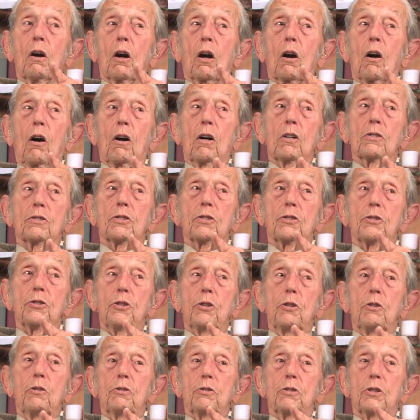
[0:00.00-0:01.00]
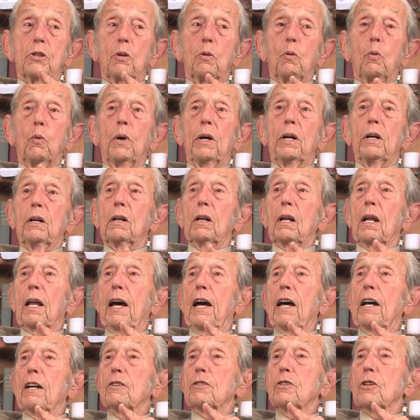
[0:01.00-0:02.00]
causes you to will
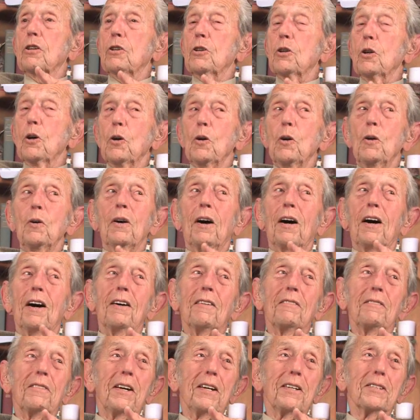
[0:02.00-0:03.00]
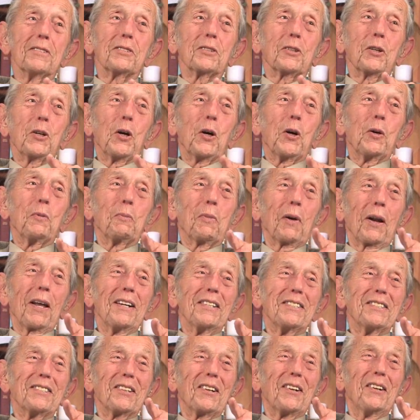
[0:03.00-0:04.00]
and to do of His good
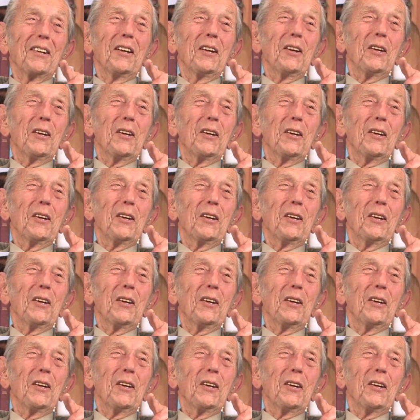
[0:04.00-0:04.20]
pleasure.